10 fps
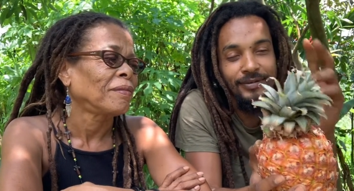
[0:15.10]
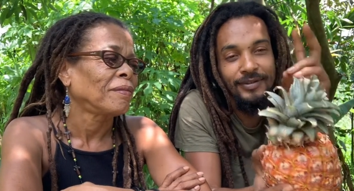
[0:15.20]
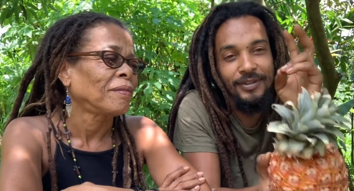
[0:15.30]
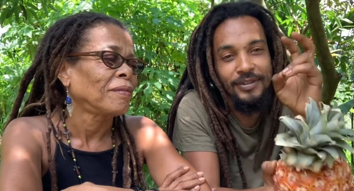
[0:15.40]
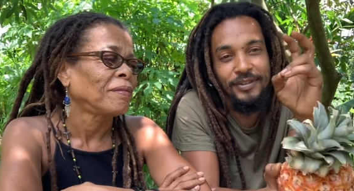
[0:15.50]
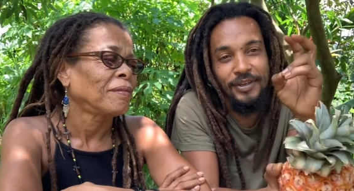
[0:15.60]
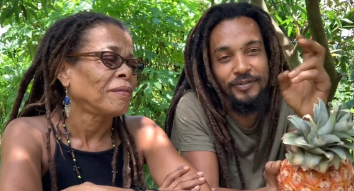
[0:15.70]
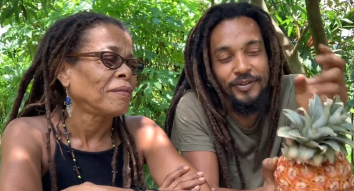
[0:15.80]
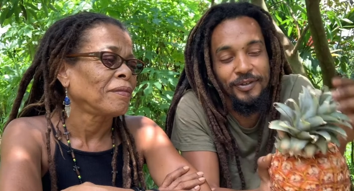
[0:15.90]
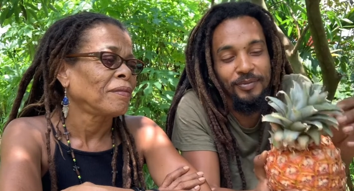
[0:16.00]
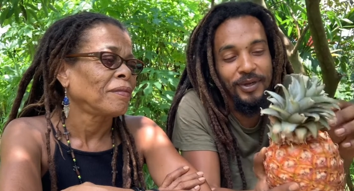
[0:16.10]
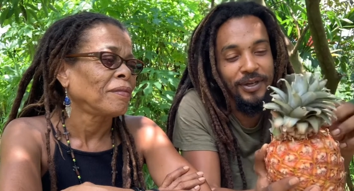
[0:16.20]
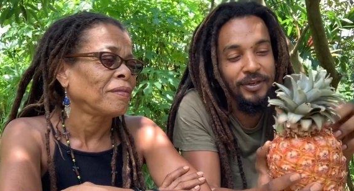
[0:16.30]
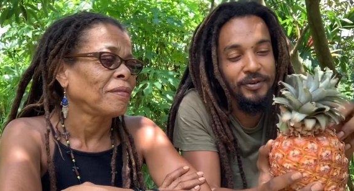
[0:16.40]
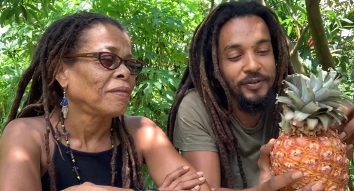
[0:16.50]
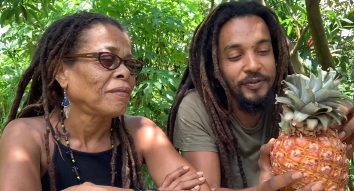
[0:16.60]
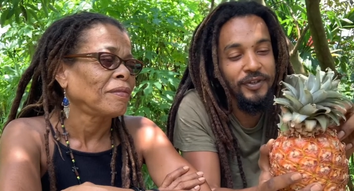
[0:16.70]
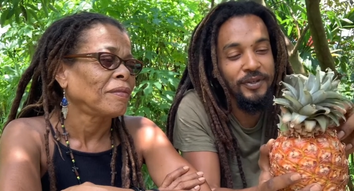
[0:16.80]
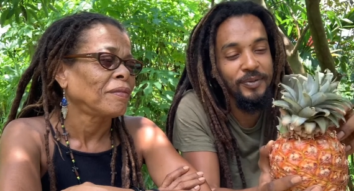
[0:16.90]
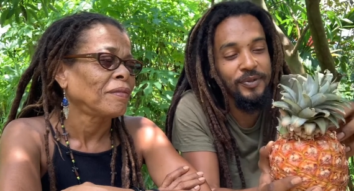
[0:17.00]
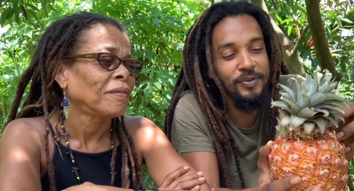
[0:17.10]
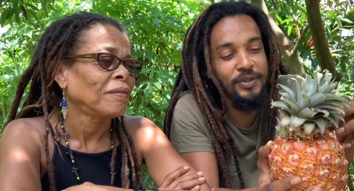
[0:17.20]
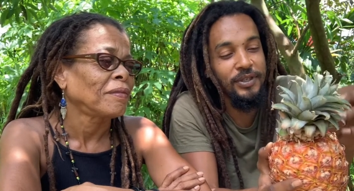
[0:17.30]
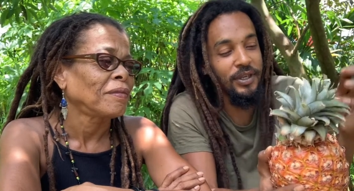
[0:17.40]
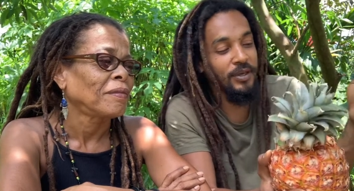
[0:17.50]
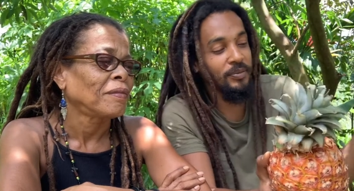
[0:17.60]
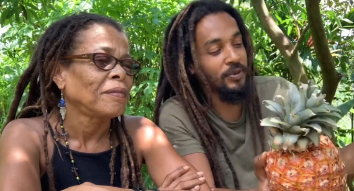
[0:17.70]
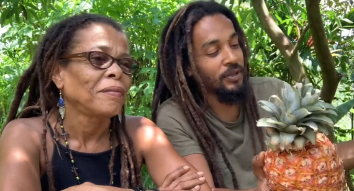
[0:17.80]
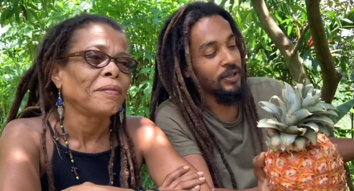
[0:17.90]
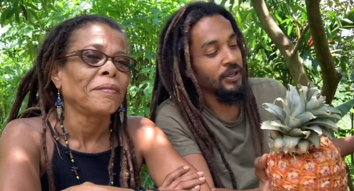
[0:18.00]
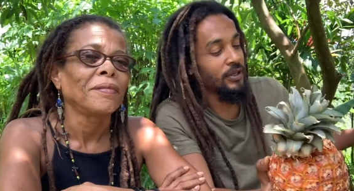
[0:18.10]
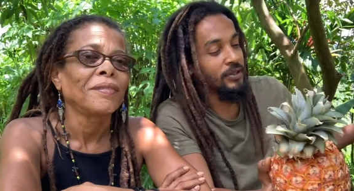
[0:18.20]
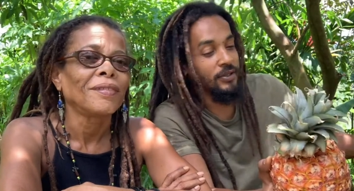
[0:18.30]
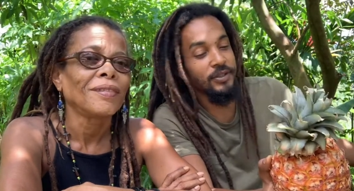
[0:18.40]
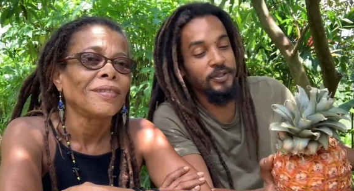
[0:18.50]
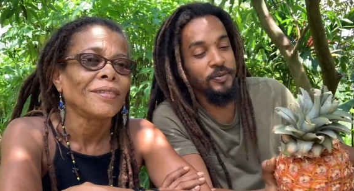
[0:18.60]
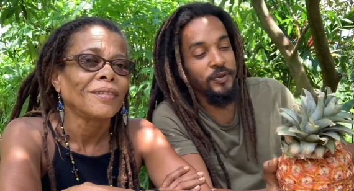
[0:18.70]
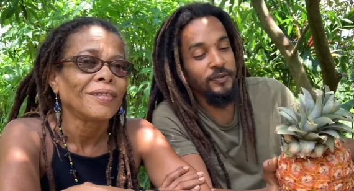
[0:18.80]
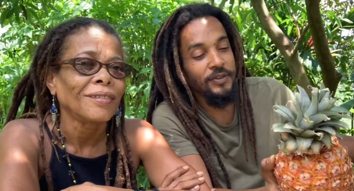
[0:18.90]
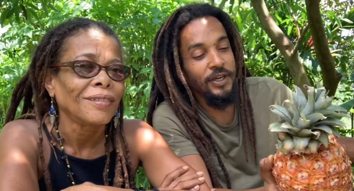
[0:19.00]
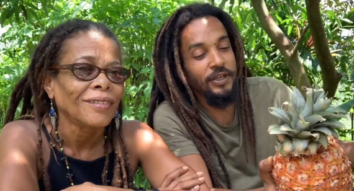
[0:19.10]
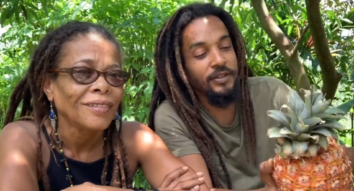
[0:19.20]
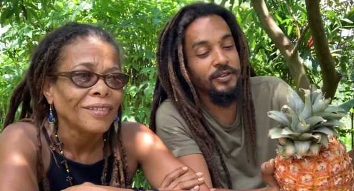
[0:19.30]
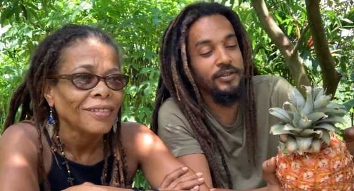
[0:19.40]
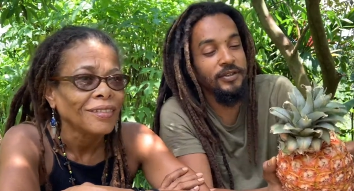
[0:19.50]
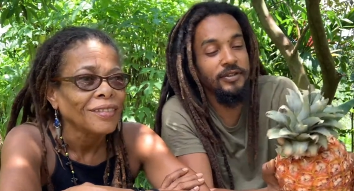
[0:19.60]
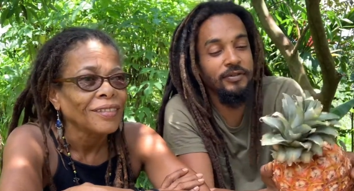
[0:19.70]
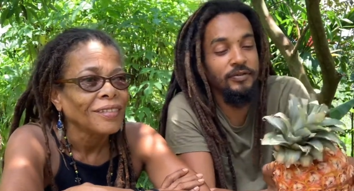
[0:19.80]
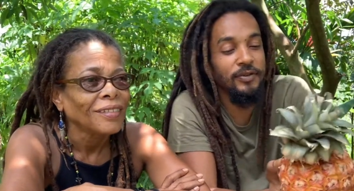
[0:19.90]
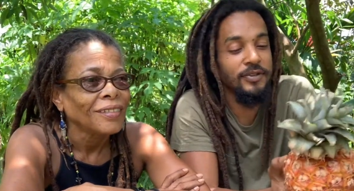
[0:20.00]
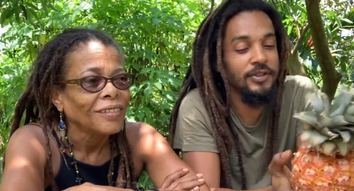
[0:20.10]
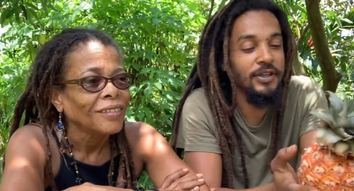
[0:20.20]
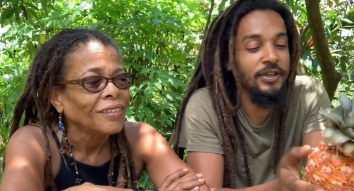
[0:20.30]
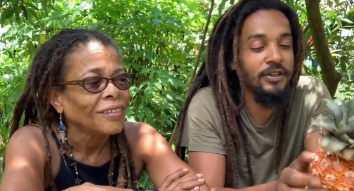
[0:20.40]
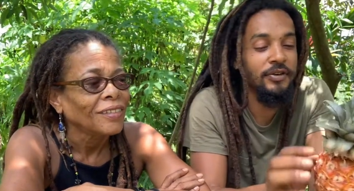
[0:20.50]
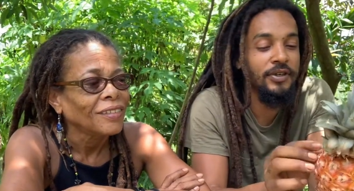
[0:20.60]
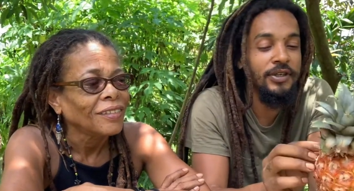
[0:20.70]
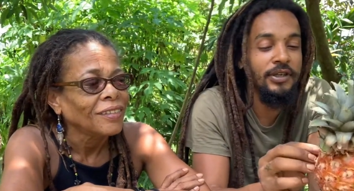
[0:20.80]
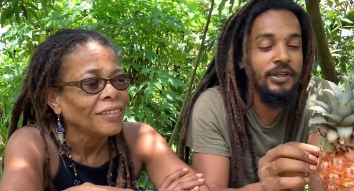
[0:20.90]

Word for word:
Speaker 1: discovered by Christopher Columbus when he came to these beautiful islands in fourteen ninety-three.